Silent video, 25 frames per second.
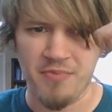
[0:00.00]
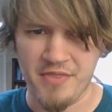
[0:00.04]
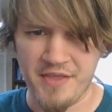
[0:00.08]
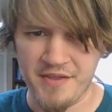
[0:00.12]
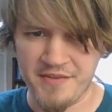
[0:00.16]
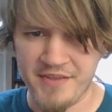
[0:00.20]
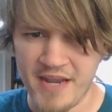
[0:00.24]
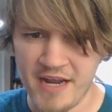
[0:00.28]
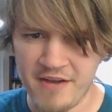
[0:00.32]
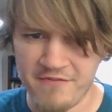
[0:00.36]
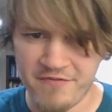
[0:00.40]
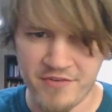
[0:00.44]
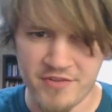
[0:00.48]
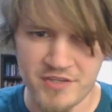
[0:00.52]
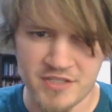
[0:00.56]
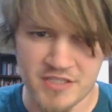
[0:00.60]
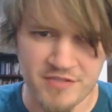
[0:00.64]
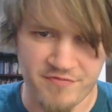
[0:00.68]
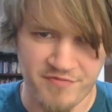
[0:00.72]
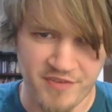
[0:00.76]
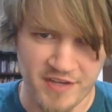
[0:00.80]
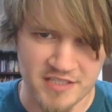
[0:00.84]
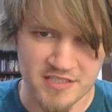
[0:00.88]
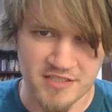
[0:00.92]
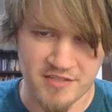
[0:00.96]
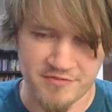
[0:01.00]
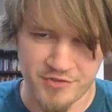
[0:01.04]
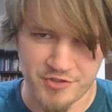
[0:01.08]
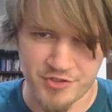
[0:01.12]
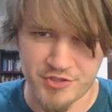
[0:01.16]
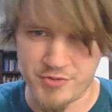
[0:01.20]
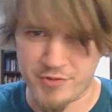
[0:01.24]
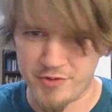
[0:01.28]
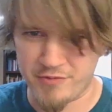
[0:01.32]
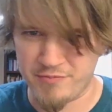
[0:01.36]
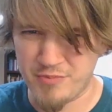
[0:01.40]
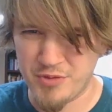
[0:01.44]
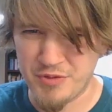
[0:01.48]
the date for this festival
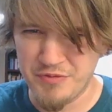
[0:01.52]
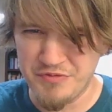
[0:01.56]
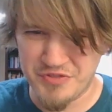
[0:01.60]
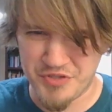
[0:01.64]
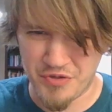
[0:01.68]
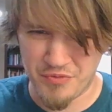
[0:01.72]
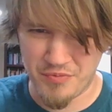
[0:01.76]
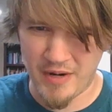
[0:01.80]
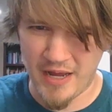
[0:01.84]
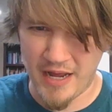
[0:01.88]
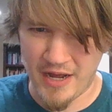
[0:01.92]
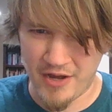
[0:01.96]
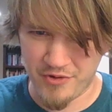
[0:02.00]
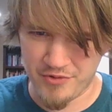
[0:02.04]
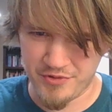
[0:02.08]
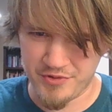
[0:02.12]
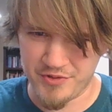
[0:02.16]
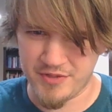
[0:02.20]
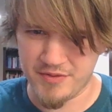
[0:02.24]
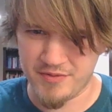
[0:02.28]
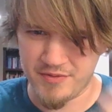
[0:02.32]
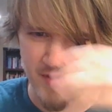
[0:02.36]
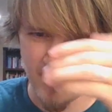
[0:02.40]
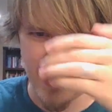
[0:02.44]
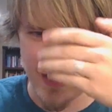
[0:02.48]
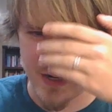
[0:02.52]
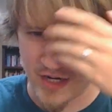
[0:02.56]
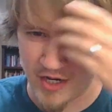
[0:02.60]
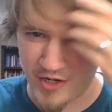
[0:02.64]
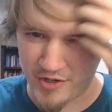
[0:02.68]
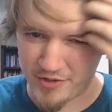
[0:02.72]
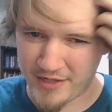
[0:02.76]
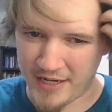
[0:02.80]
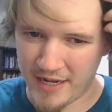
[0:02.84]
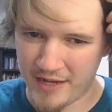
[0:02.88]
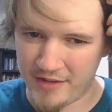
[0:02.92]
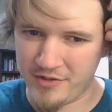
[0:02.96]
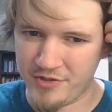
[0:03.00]
sort of moves around in
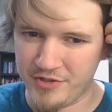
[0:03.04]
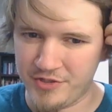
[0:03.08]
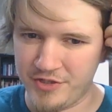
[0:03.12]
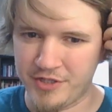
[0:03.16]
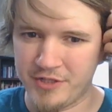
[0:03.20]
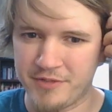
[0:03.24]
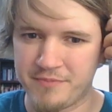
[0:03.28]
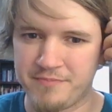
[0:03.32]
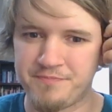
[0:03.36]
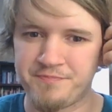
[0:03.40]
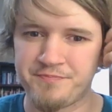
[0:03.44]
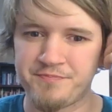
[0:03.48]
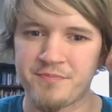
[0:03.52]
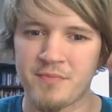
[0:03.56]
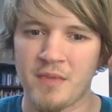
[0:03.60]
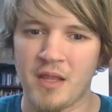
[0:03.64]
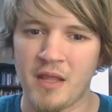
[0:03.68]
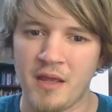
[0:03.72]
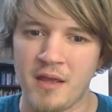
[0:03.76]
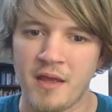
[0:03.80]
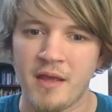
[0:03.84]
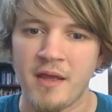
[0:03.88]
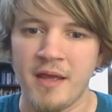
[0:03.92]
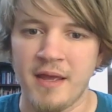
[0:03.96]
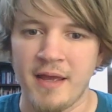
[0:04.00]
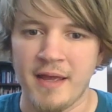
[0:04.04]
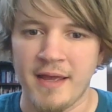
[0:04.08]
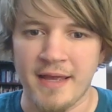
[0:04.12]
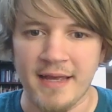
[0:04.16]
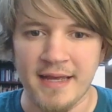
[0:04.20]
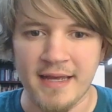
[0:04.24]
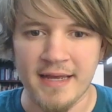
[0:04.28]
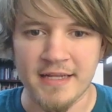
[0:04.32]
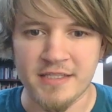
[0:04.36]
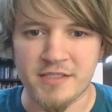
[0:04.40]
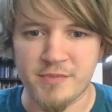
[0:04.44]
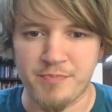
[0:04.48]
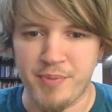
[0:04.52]
our calendar.
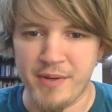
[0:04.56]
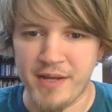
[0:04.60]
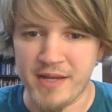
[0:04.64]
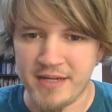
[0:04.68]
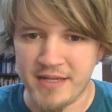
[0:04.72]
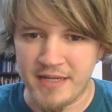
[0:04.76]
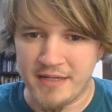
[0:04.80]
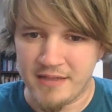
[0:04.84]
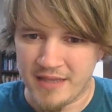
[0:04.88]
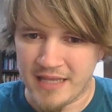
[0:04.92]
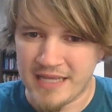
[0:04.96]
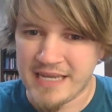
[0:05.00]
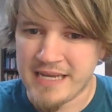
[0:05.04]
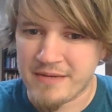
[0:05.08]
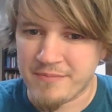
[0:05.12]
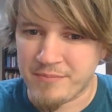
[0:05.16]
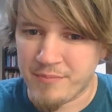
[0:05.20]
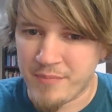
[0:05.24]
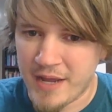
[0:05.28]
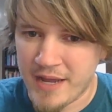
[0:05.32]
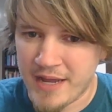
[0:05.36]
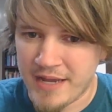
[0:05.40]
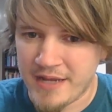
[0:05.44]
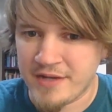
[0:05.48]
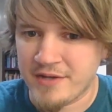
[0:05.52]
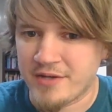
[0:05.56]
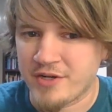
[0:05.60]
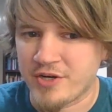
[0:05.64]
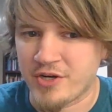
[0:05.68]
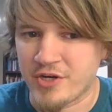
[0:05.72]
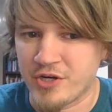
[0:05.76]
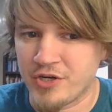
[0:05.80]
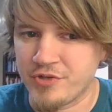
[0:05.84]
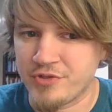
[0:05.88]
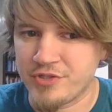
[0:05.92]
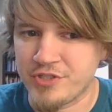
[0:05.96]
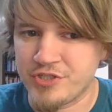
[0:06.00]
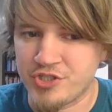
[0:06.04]
It's been in late May,
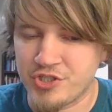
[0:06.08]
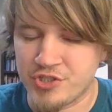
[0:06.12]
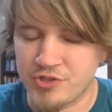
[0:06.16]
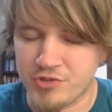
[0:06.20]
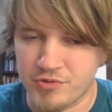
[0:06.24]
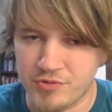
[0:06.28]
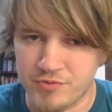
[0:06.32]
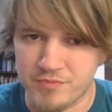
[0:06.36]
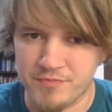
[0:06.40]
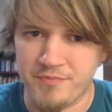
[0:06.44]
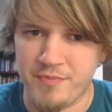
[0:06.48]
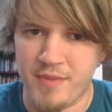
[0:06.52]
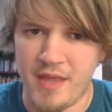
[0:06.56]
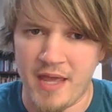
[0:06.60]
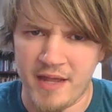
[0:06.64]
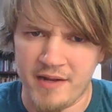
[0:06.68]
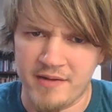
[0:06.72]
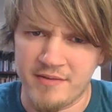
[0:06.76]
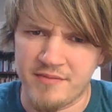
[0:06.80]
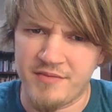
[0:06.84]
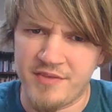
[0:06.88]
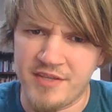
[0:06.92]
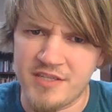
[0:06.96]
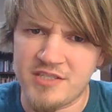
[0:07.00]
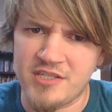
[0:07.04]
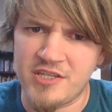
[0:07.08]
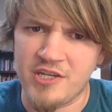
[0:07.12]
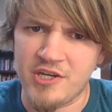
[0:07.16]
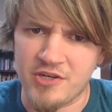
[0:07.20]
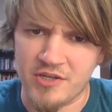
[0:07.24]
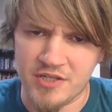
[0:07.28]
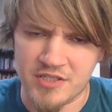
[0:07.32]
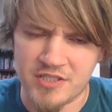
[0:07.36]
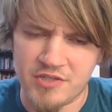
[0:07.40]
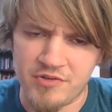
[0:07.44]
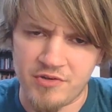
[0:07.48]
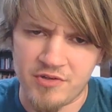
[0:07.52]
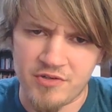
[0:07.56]
early June, and this year
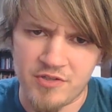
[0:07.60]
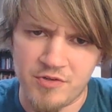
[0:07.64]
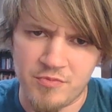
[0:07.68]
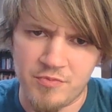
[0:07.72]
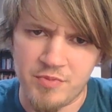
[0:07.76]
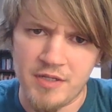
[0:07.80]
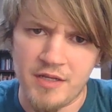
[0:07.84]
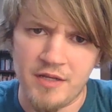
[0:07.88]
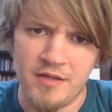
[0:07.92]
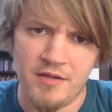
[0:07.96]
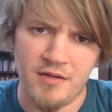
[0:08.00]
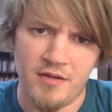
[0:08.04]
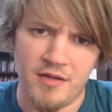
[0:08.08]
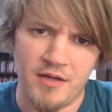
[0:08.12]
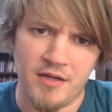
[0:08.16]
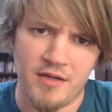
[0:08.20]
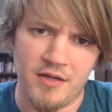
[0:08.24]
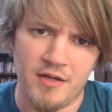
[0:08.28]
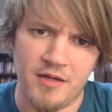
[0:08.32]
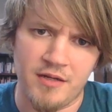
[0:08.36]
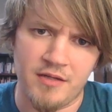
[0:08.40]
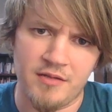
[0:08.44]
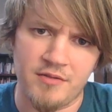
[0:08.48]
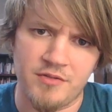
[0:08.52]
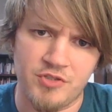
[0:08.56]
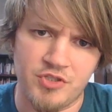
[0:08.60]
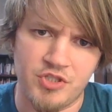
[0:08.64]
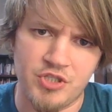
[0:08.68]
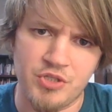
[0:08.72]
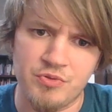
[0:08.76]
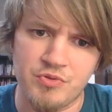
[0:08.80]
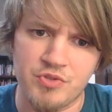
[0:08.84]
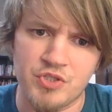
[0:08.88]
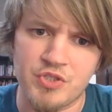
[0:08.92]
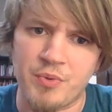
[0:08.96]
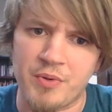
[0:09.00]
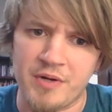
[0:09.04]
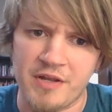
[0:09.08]
it's going to be
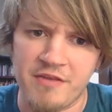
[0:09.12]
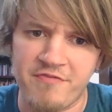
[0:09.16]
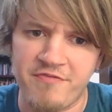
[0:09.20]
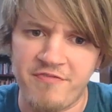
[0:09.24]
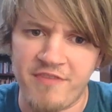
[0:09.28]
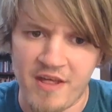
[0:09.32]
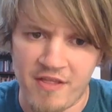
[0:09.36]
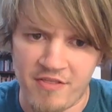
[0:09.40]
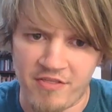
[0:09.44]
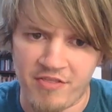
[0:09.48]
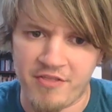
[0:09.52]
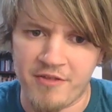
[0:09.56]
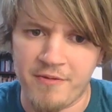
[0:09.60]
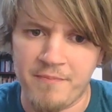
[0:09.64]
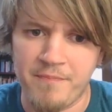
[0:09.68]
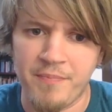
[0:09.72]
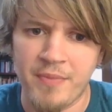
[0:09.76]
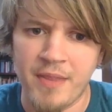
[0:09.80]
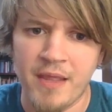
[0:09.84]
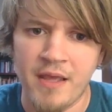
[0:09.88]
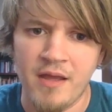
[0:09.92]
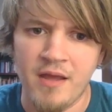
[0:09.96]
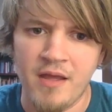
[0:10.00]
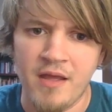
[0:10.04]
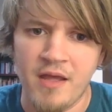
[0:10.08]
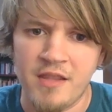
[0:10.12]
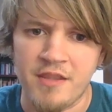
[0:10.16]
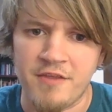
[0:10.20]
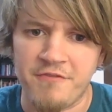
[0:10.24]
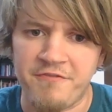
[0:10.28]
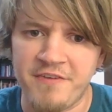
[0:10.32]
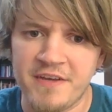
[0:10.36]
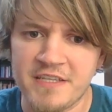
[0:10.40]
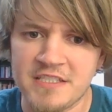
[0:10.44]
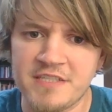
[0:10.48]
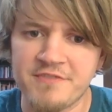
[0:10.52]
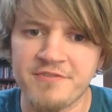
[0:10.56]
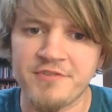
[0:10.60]
June 25th. The
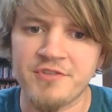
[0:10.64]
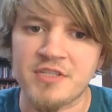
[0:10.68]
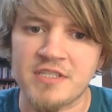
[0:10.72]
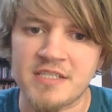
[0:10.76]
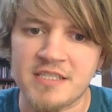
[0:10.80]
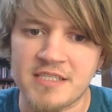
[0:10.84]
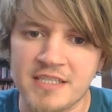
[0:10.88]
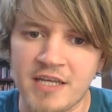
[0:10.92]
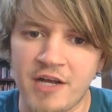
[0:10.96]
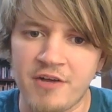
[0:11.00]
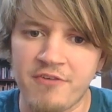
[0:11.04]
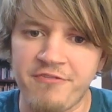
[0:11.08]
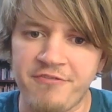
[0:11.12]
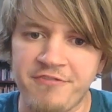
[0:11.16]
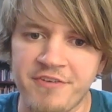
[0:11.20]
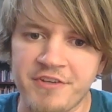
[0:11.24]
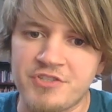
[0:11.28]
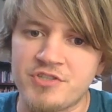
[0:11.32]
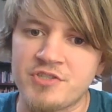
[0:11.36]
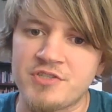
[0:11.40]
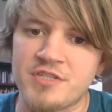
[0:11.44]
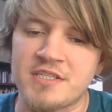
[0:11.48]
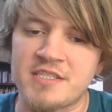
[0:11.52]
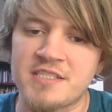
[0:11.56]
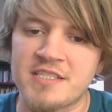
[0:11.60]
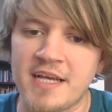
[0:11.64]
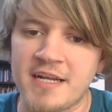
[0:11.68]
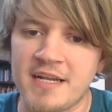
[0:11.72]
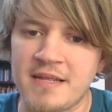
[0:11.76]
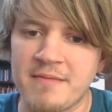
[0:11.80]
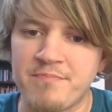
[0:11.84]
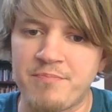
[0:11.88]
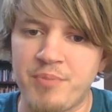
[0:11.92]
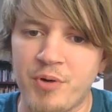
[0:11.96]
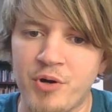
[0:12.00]
festival itself features exciting